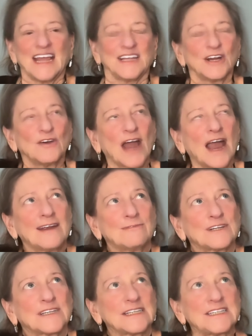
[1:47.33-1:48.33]
I
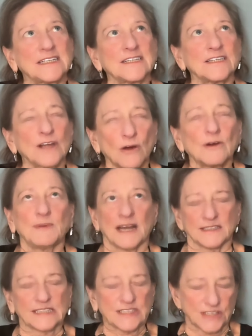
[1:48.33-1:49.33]
really didn't know
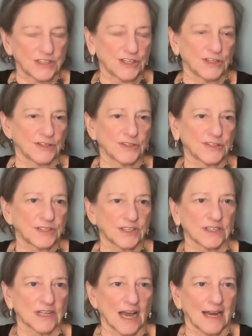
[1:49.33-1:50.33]
about these issues till